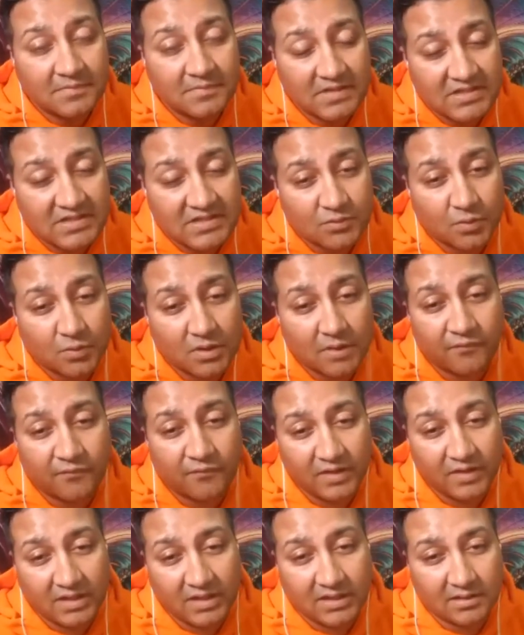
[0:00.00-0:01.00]
This is what I'm
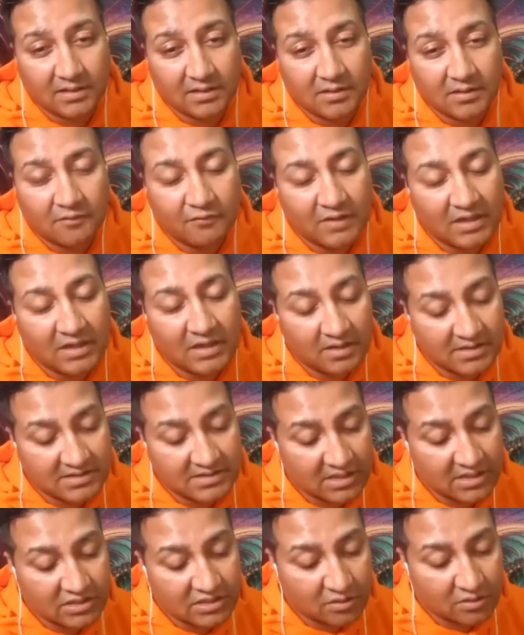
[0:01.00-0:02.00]
feeling. A
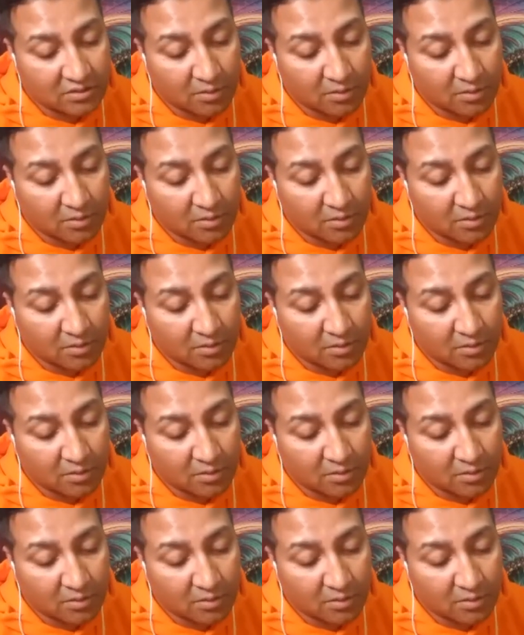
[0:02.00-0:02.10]
realization